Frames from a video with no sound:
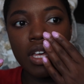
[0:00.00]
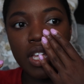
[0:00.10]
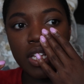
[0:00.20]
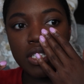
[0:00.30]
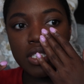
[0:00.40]

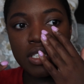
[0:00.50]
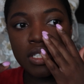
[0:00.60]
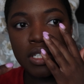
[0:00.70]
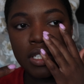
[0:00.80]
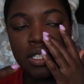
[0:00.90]

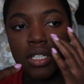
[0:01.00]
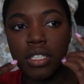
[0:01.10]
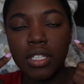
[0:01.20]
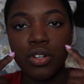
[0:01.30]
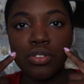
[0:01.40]
it's
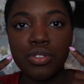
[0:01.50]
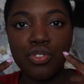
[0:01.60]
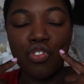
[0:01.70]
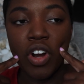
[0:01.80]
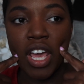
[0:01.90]
a little
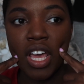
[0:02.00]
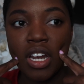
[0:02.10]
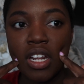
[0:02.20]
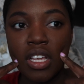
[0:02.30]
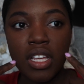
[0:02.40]
too
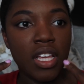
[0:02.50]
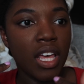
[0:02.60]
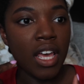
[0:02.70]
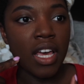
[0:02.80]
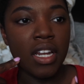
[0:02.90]
red,
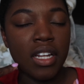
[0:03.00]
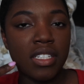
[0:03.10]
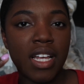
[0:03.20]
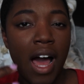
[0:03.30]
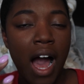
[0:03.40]
and it
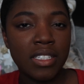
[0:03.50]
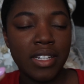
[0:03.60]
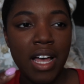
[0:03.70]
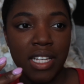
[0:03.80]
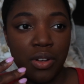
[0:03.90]
does not
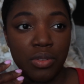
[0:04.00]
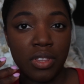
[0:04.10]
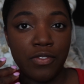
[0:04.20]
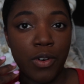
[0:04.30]
oxidize.